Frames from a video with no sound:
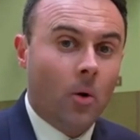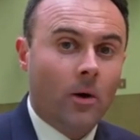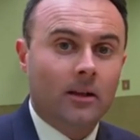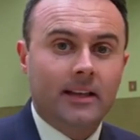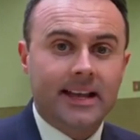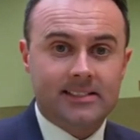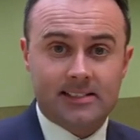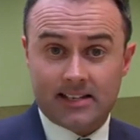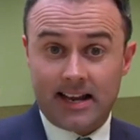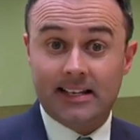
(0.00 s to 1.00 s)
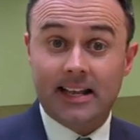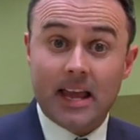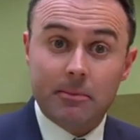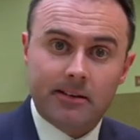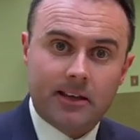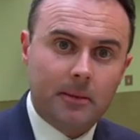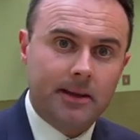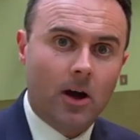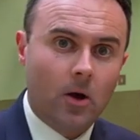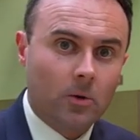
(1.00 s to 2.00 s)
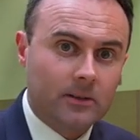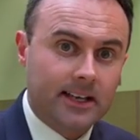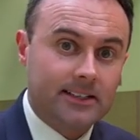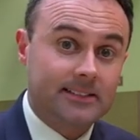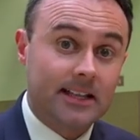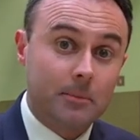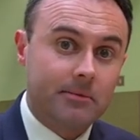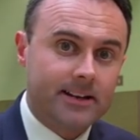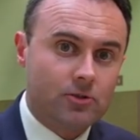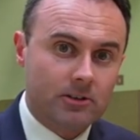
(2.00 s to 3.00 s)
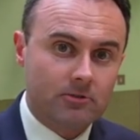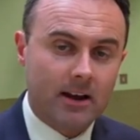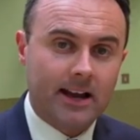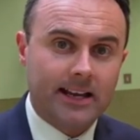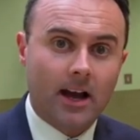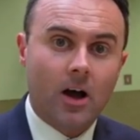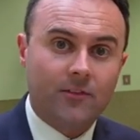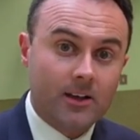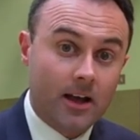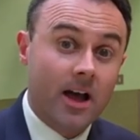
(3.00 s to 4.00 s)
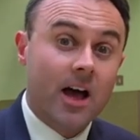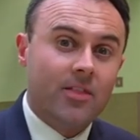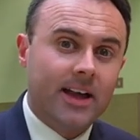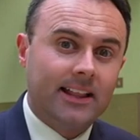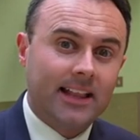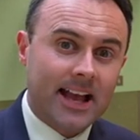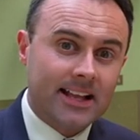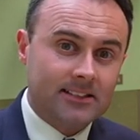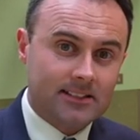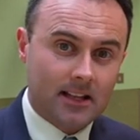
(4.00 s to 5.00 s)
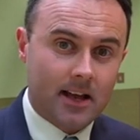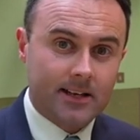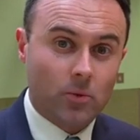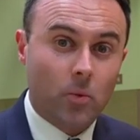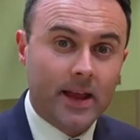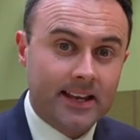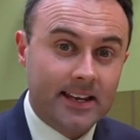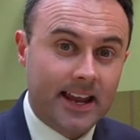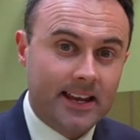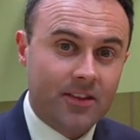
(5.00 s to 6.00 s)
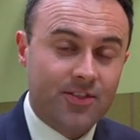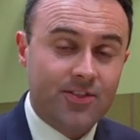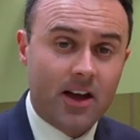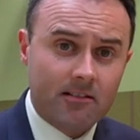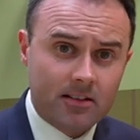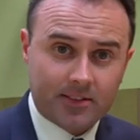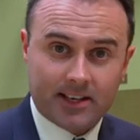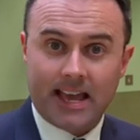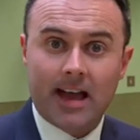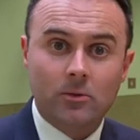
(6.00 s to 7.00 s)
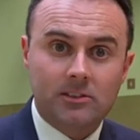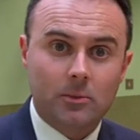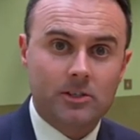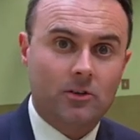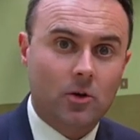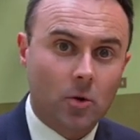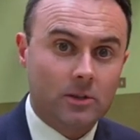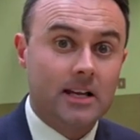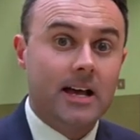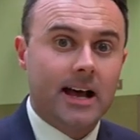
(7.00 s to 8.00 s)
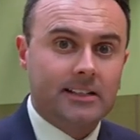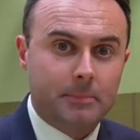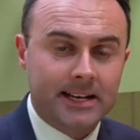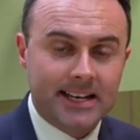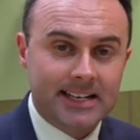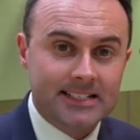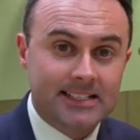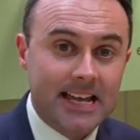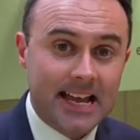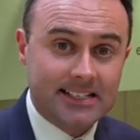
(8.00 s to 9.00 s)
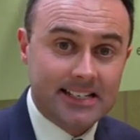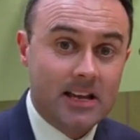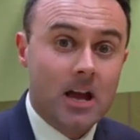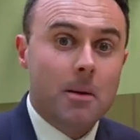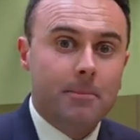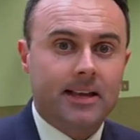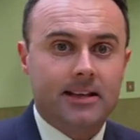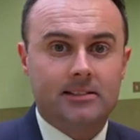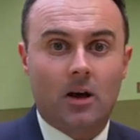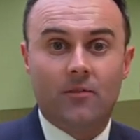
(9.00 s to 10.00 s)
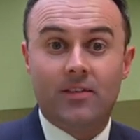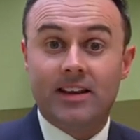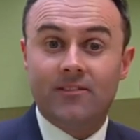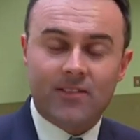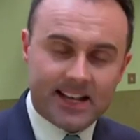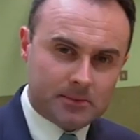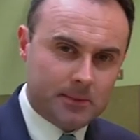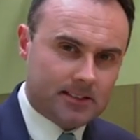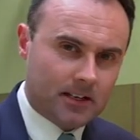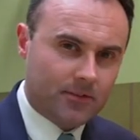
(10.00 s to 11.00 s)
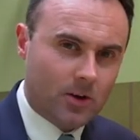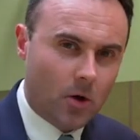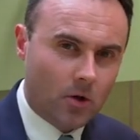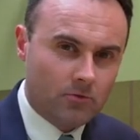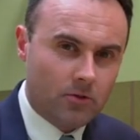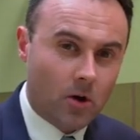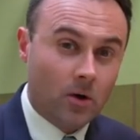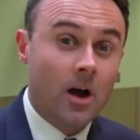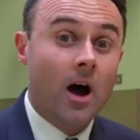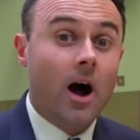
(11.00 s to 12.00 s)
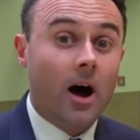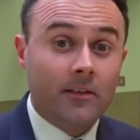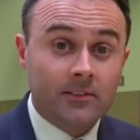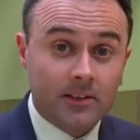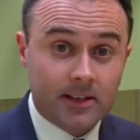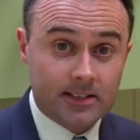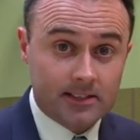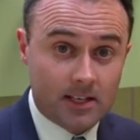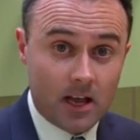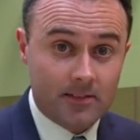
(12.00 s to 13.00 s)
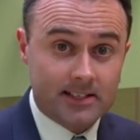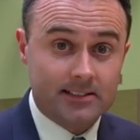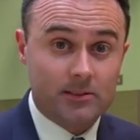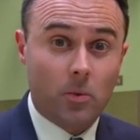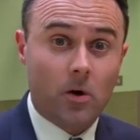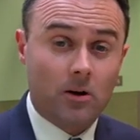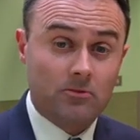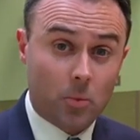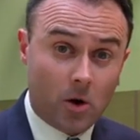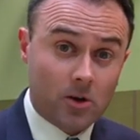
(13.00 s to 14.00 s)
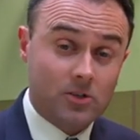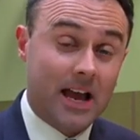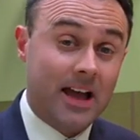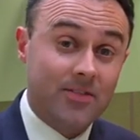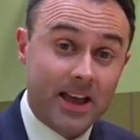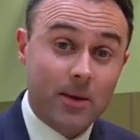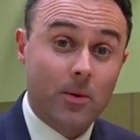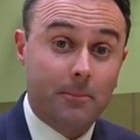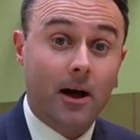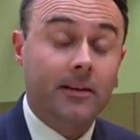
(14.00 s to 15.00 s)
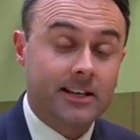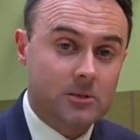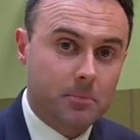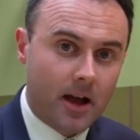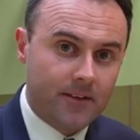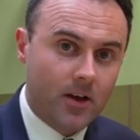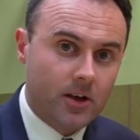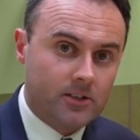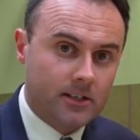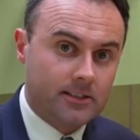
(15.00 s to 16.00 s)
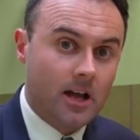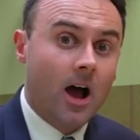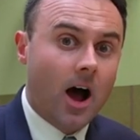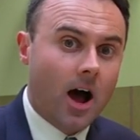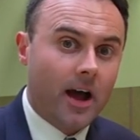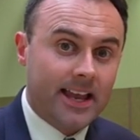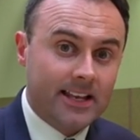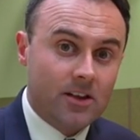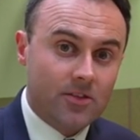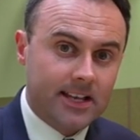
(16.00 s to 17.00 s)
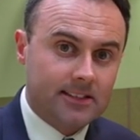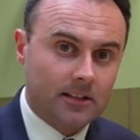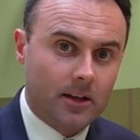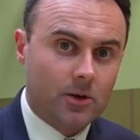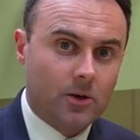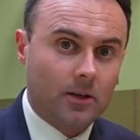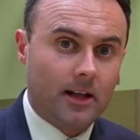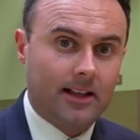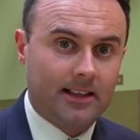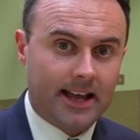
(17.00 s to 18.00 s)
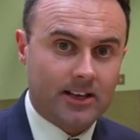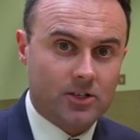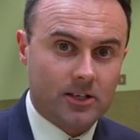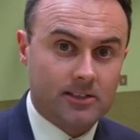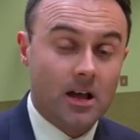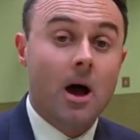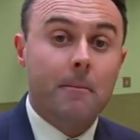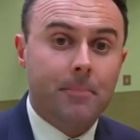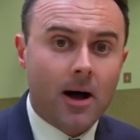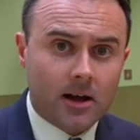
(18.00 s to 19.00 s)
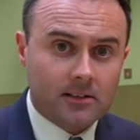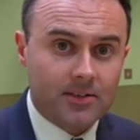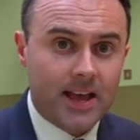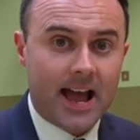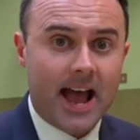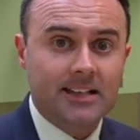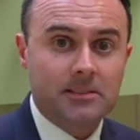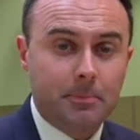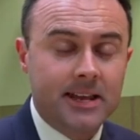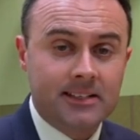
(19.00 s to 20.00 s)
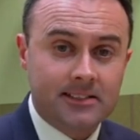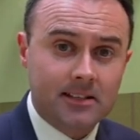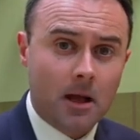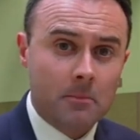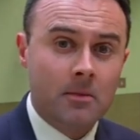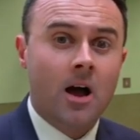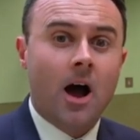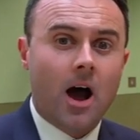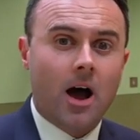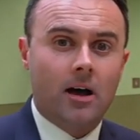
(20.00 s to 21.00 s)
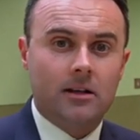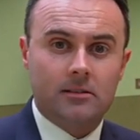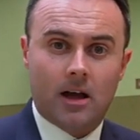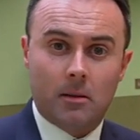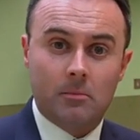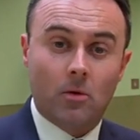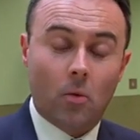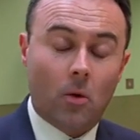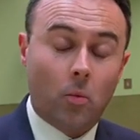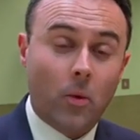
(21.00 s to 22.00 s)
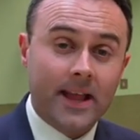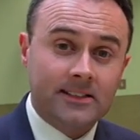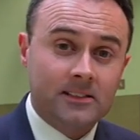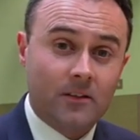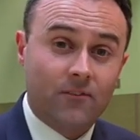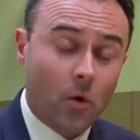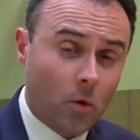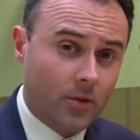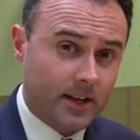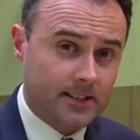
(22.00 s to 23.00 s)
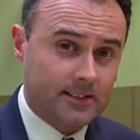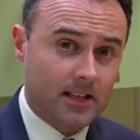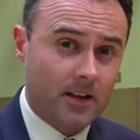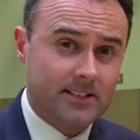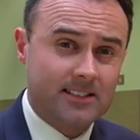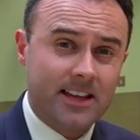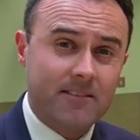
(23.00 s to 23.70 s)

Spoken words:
Well, later today, Labour are going to be holding a celebratory rally after their landslide win in Thurrock, the council, which, of course, has been indebted because of investments that have gone wrong under the Conservatives' watch, and they were punished by voters in these local elections. But there has been some wins for the Conservatives.